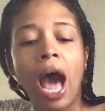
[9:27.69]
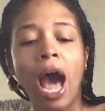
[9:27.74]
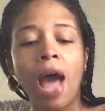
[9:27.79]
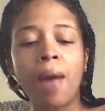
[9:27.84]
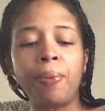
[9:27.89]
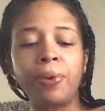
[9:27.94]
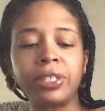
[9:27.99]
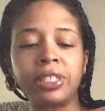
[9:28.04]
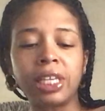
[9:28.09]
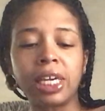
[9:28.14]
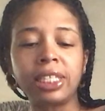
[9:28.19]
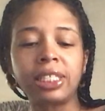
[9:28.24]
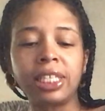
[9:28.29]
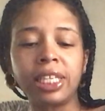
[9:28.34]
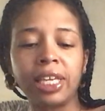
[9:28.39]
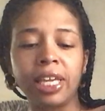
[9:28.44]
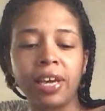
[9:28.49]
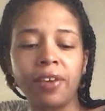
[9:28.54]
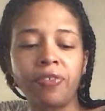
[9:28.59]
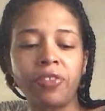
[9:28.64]
I possess
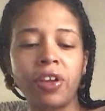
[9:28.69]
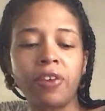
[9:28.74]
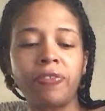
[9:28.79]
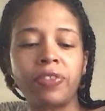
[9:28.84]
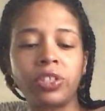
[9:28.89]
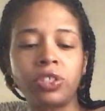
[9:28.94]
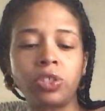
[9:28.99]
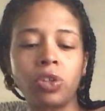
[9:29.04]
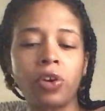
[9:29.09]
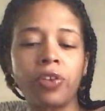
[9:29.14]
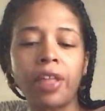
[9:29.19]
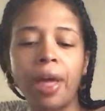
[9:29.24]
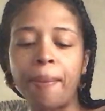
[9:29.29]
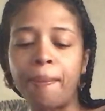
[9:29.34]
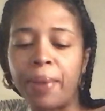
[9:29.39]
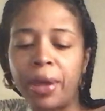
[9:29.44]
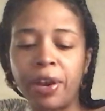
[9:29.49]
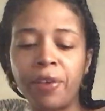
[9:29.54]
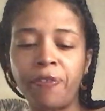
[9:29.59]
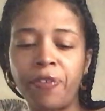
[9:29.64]
the gift of the soul
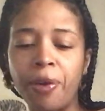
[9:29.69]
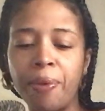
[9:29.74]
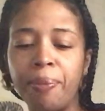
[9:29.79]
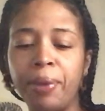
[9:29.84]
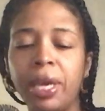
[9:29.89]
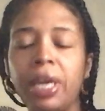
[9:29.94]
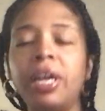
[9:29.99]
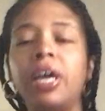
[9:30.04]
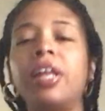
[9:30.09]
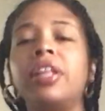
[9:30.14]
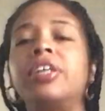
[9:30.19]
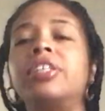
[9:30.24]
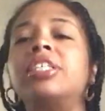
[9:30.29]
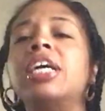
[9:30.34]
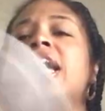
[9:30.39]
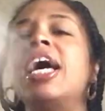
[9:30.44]
that benefit me and others.